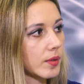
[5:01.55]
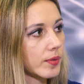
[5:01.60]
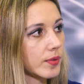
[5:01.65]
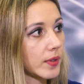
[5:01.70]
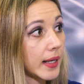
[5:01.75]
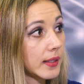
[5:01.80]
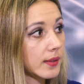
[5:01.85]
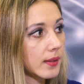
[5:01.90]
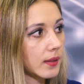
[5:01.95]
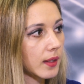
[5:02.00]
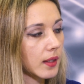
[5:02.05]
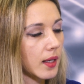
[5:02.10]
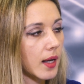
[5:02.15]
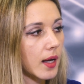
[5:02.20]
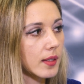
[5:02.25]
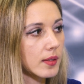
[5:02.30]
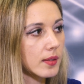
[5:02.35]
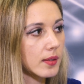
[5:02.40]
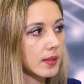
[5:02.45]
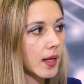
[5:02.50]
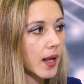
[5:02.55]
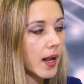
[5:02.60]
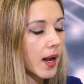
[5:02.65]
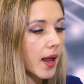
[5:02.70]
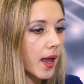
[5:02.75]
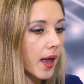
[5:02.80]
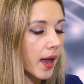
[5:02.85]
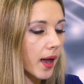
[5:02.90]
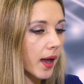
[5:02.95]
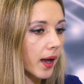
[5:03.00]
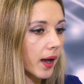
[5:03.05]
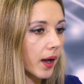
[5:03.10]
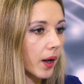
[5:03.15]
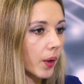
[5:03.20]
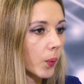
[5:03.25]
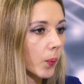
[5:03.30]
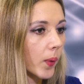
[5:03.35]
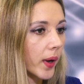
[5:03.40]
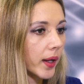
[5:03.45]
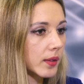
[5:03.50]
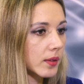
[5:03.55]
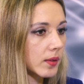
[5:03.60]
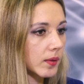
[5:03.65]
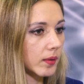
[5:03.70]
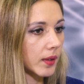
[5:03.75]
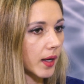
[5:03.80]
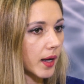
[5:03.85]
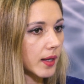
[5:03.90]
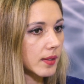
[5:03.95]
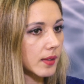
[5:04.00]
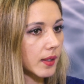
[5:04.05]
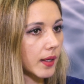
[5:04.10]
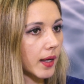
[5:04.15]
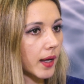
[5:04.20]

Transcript: of an asset class, whilst on the other